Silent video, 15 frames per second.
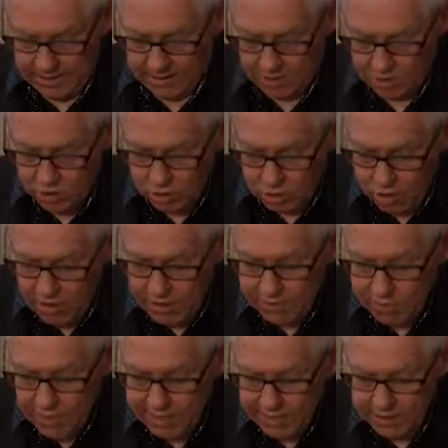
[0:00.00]
There is growing
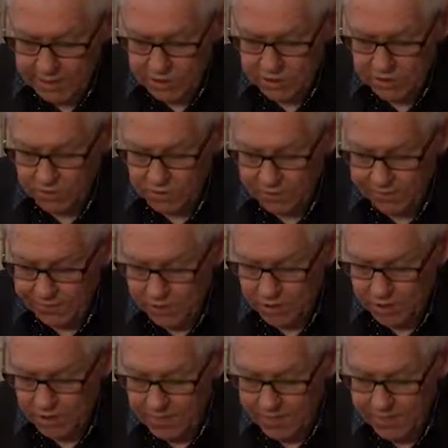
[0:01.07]
recognition that a
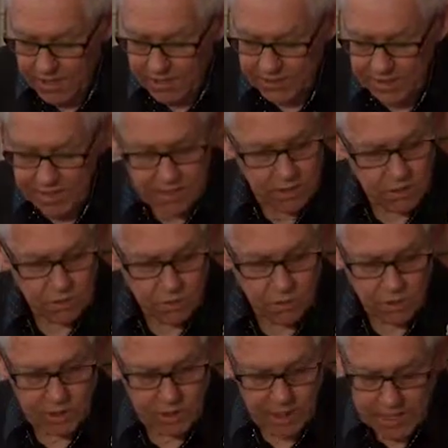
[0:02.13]
fertile frontier is to
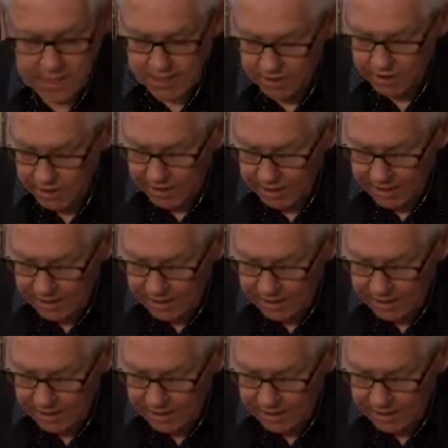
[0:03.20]
engage